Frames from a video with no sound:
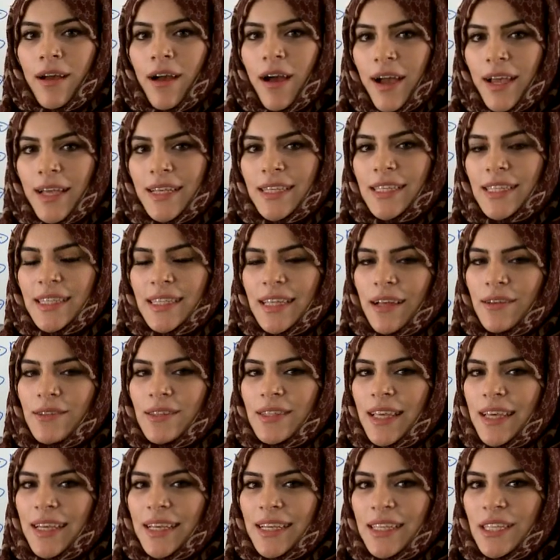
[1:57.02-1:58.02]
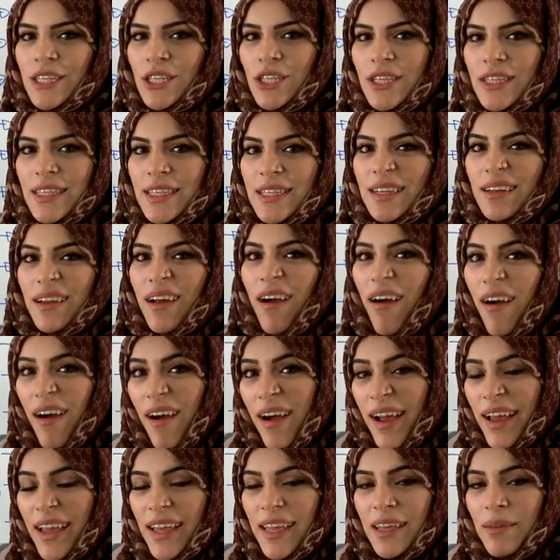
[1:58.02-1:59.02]
Heist sounds like it's just an
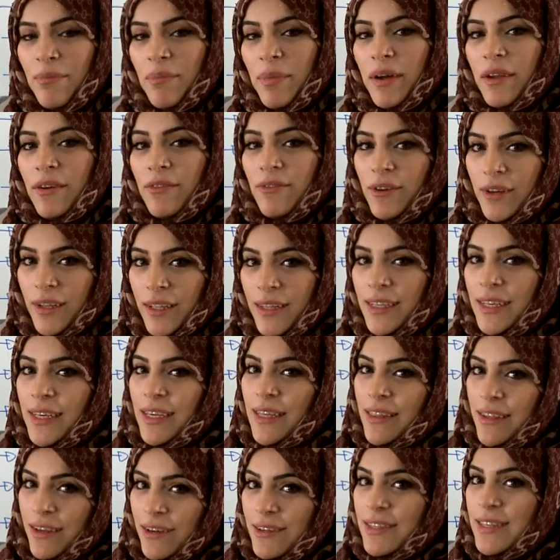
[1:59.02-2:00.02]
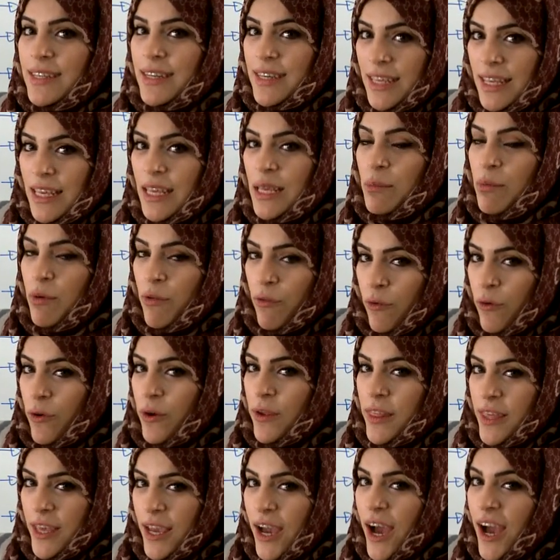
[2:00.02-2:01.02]
I, but really there's an E before
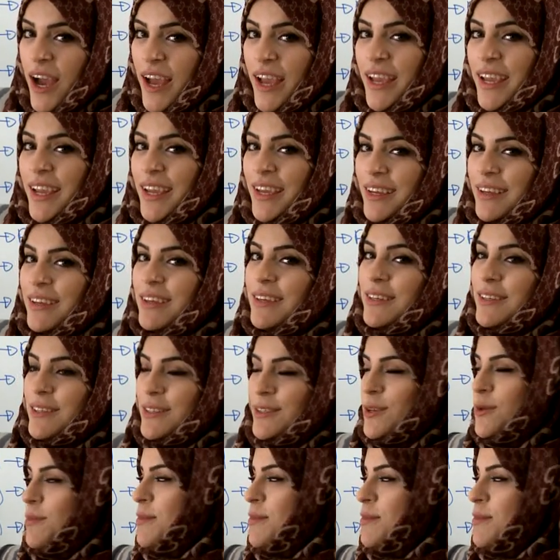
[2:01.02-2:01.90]
the I. So